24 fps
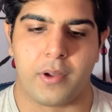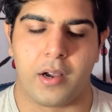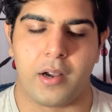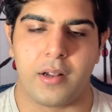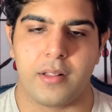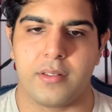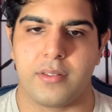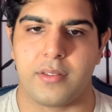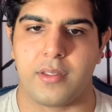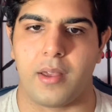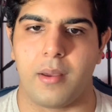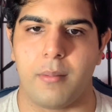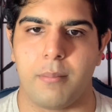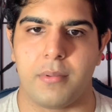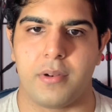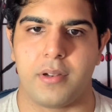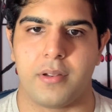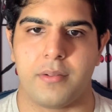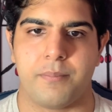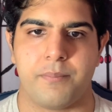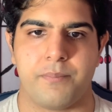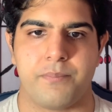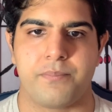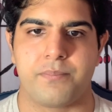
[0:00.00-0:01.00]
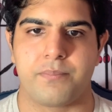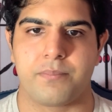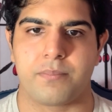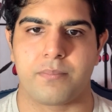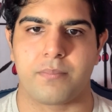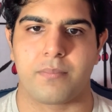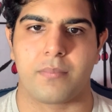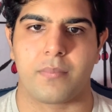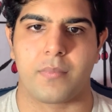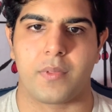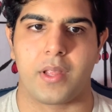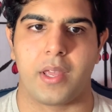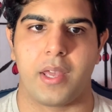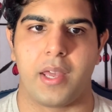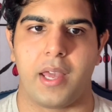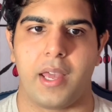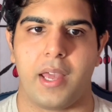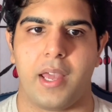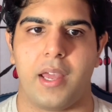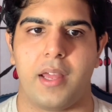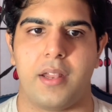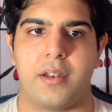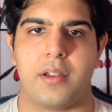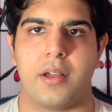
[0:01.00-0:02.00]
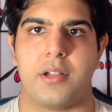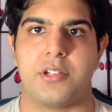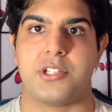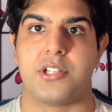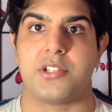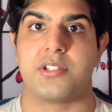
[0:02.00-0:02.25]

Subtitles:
concept and